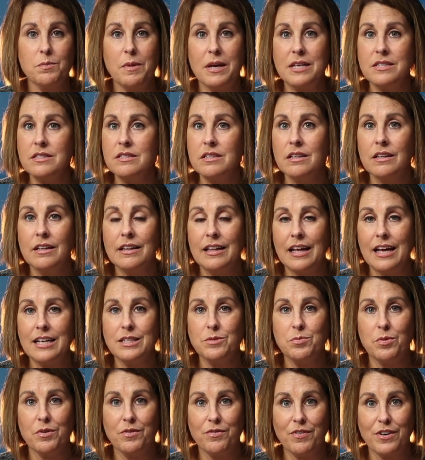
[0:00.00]
best in class
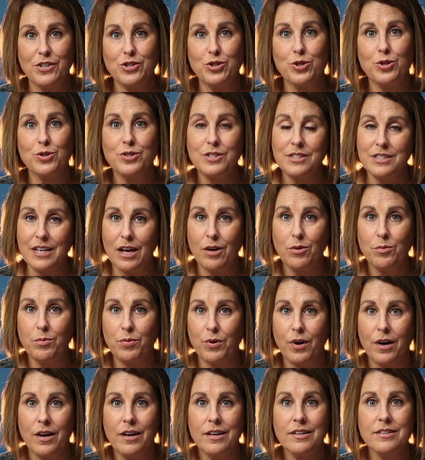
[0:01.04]
professional sound
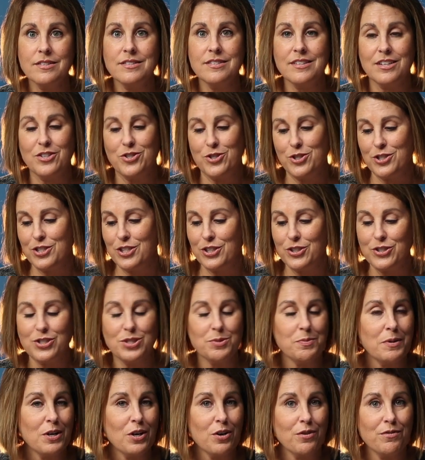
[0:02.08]
products, such as their
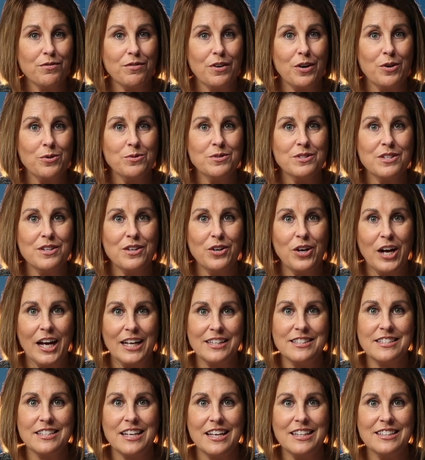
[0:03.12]
speaker phones and their
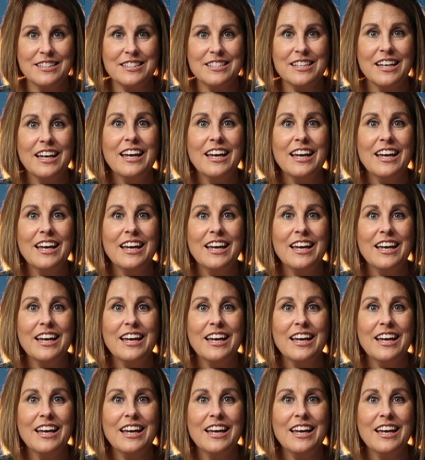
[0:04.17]
headsets.